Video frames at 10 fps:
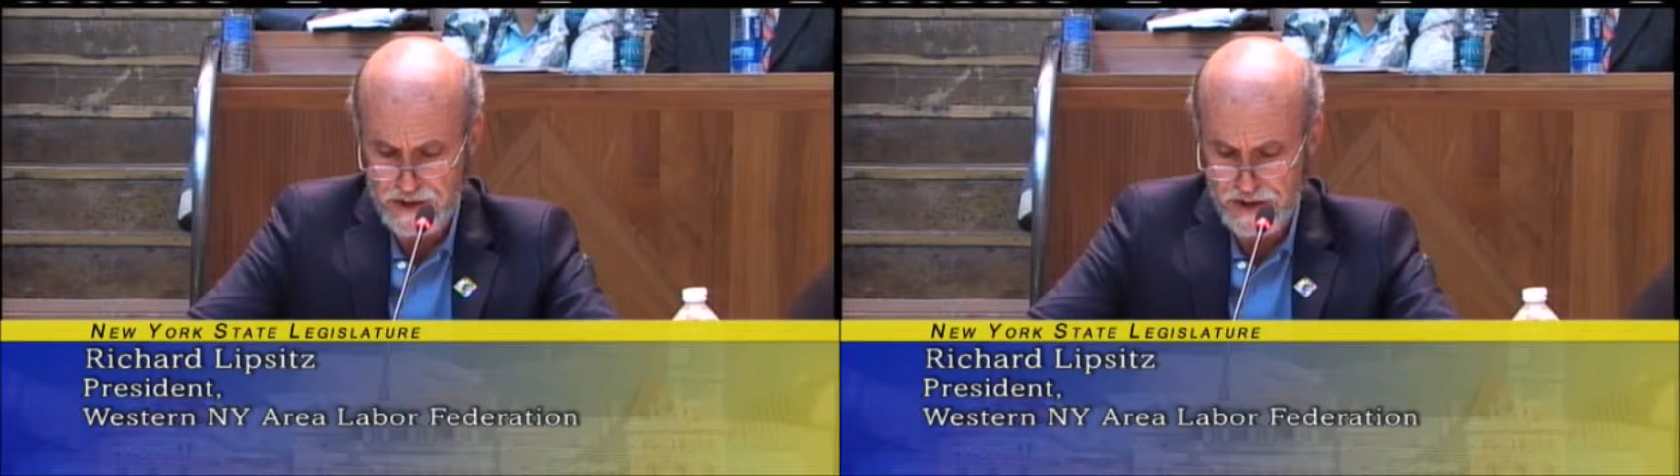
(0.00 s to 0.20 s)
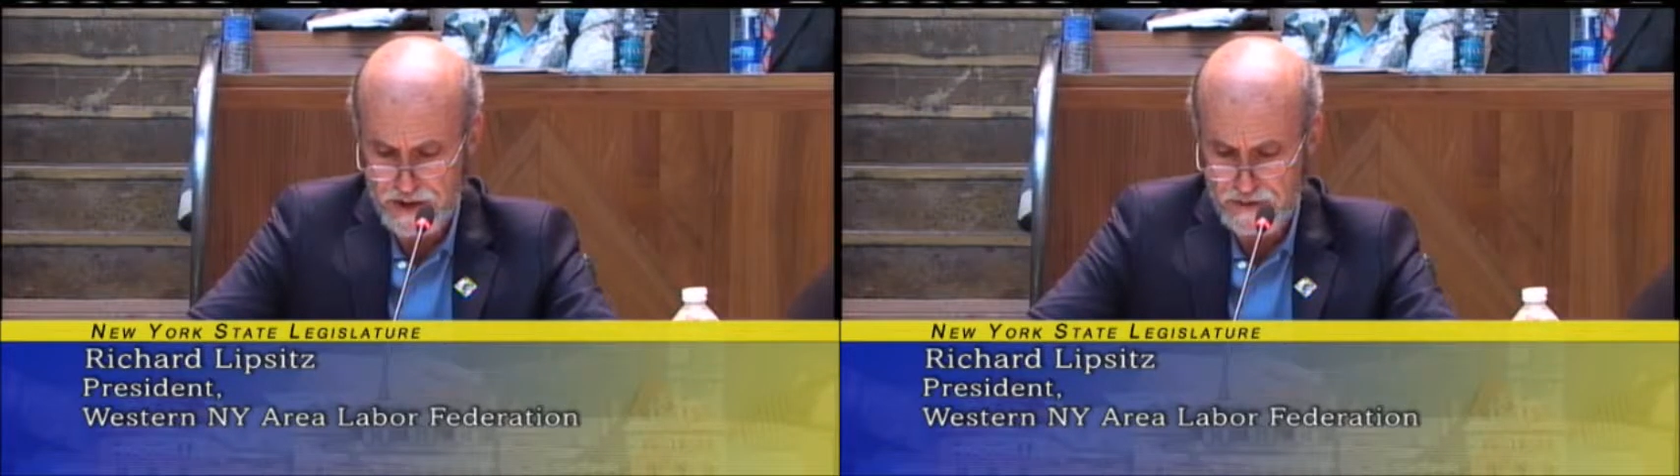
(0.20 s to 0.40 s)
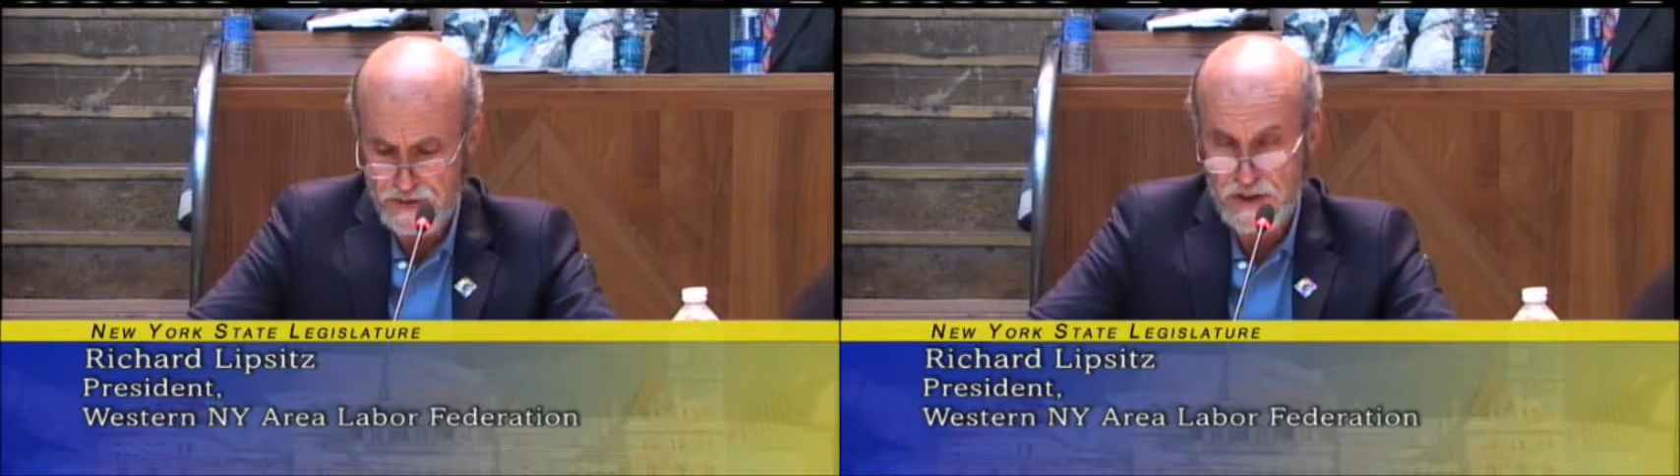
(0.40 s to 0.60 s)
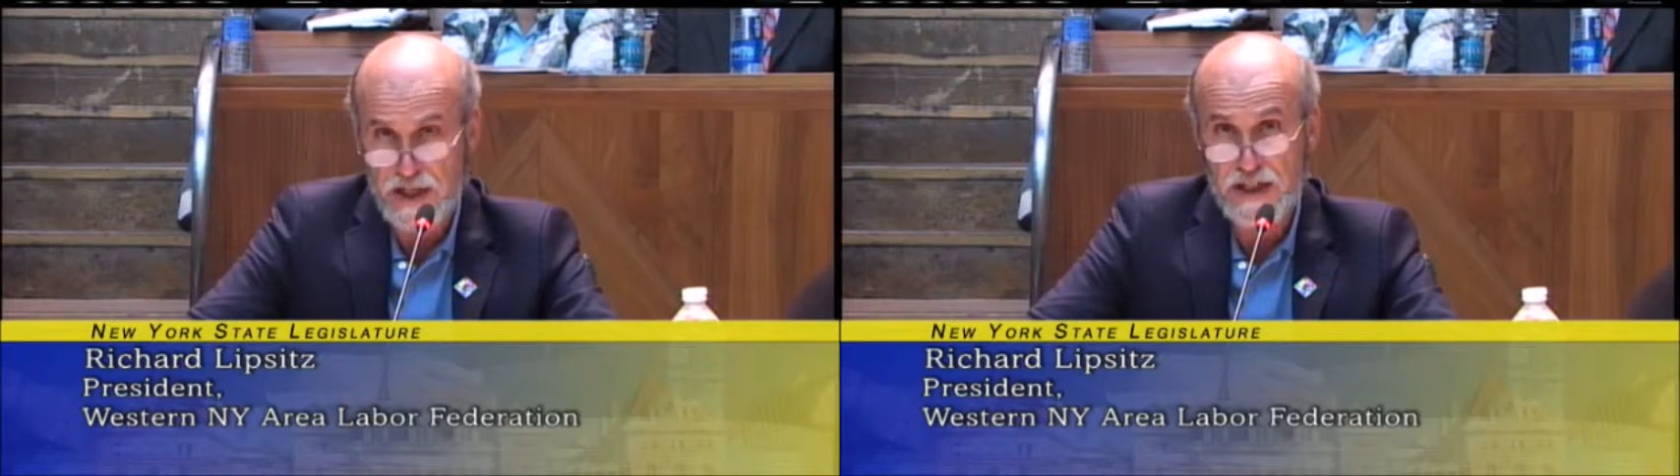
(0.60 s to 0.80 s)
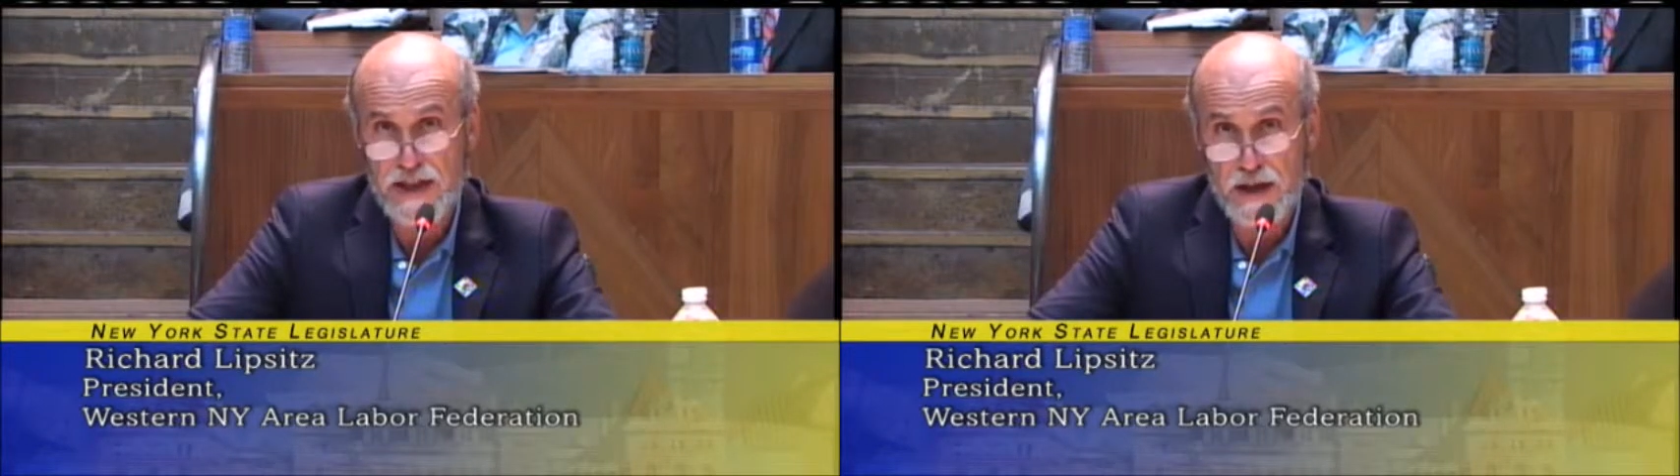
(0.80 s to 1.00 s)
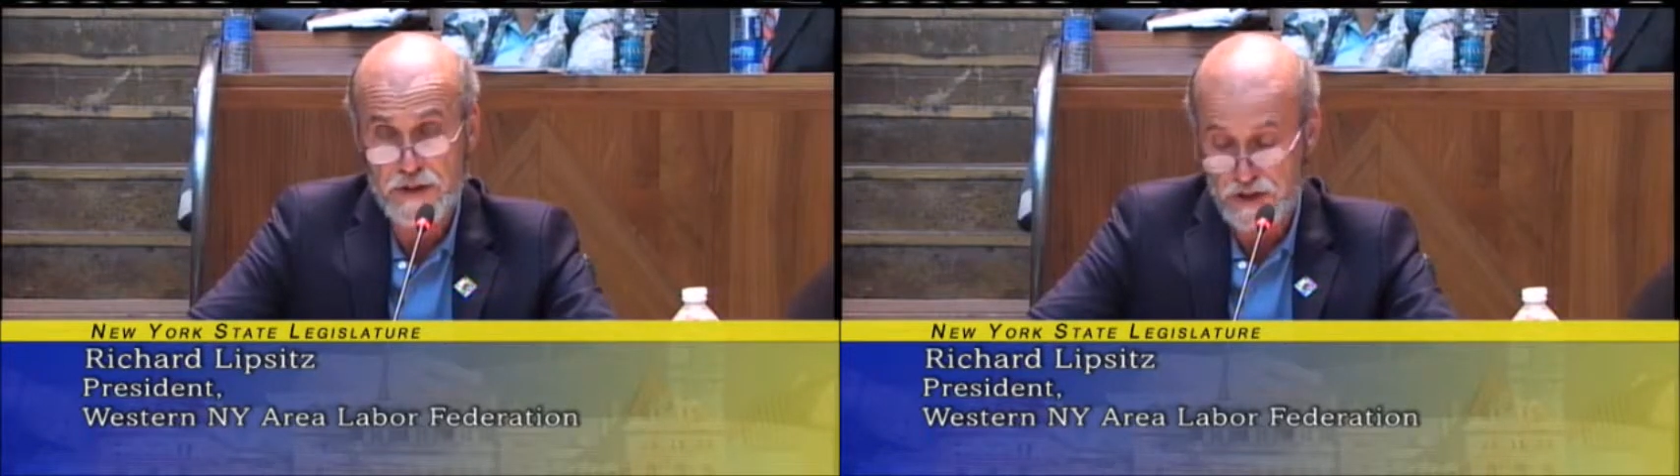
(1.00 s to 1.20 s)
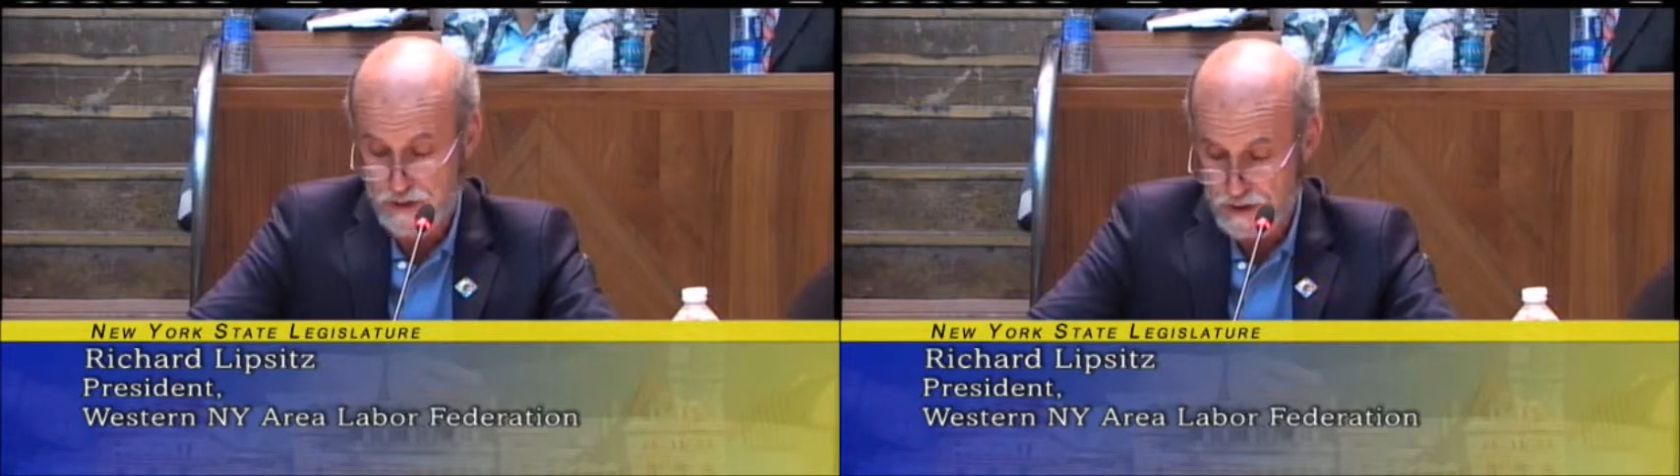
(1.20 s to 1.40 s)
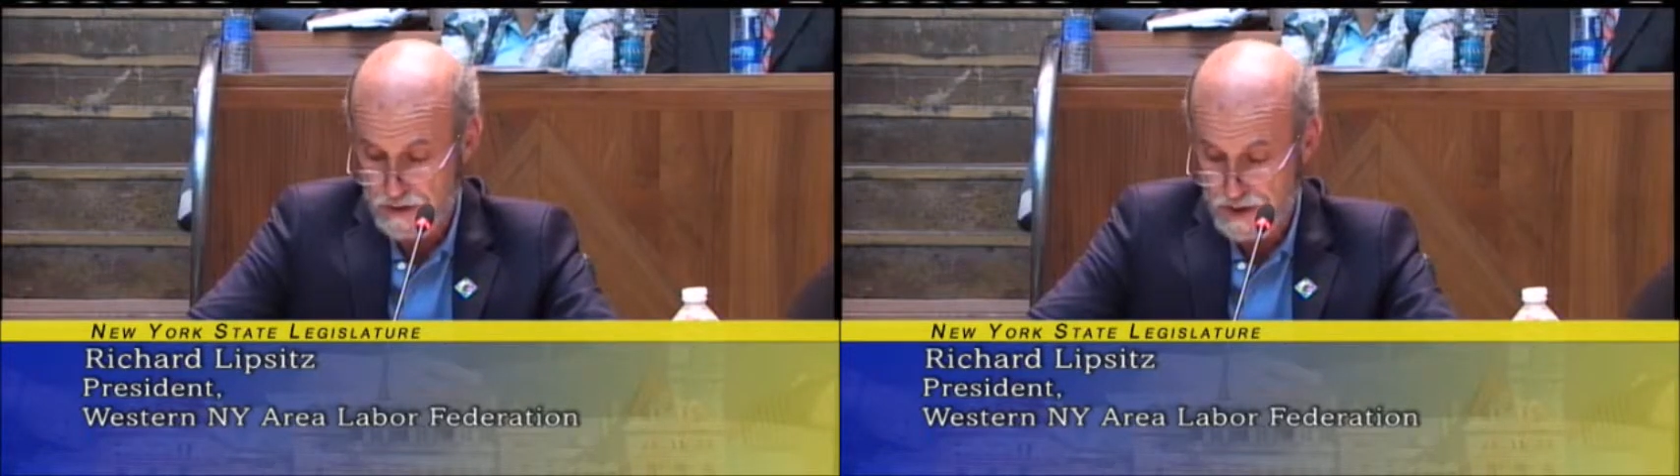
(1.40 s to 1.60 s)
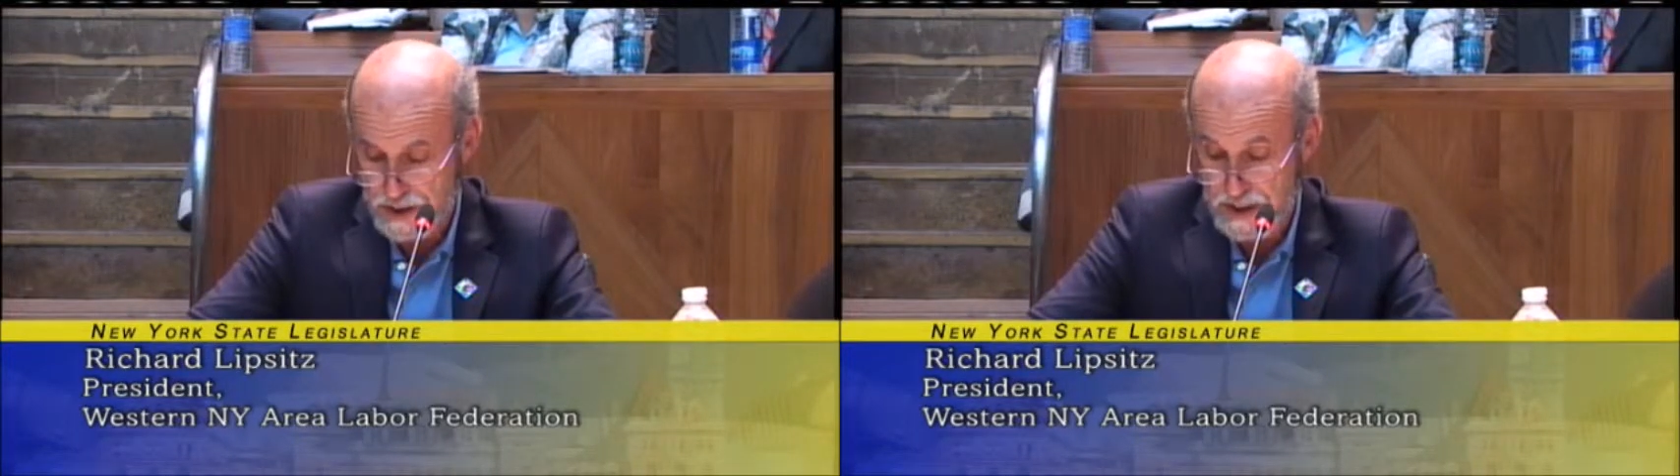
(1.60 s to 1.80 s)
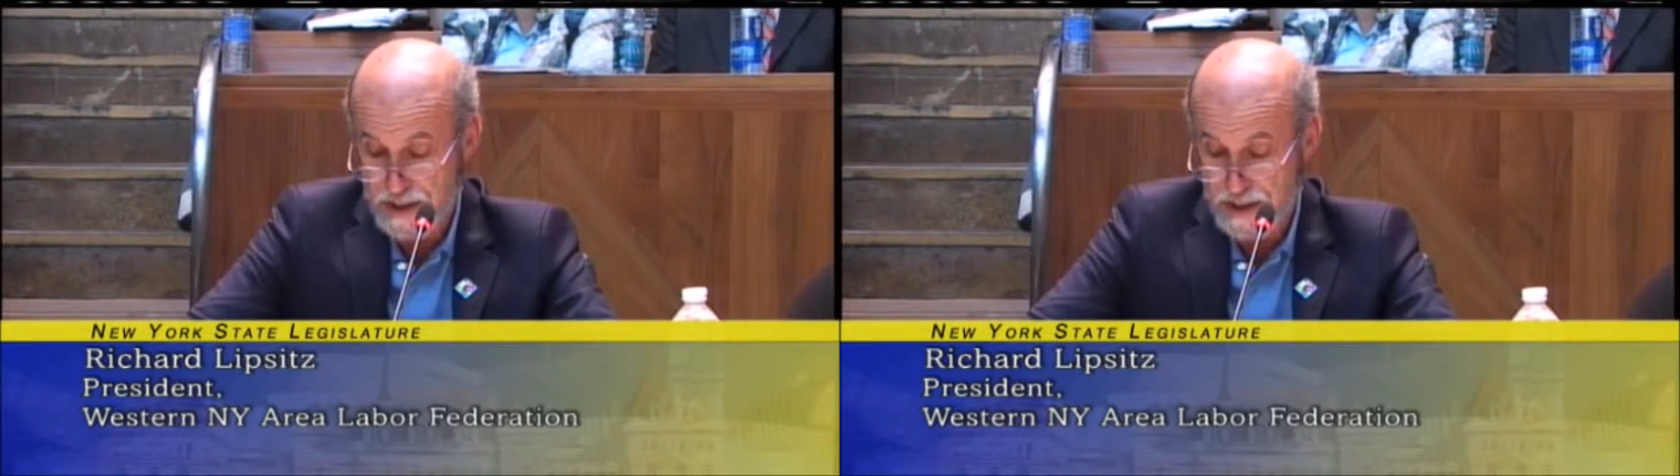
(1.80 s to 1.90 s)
initiatives, economic struggles,